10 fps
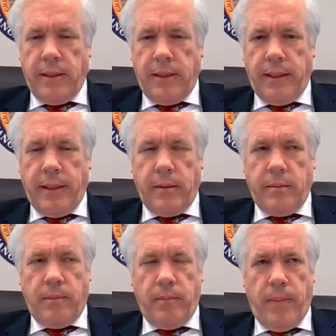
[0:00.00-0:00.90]

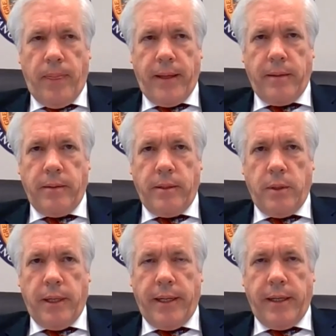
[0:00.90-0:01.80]
and
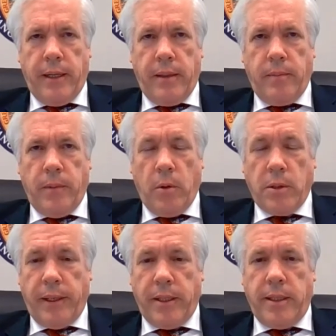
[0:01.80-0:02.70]
do
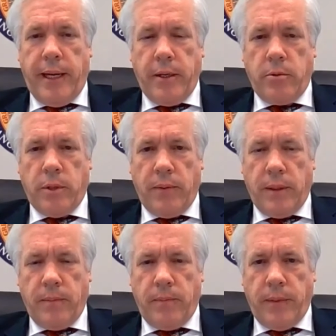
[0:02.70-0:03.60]
ultimately a
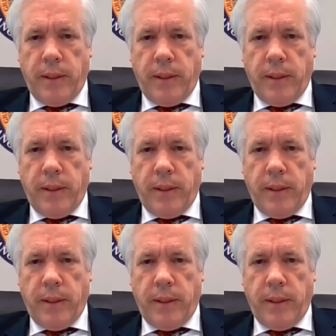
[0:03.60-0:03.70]
data-driven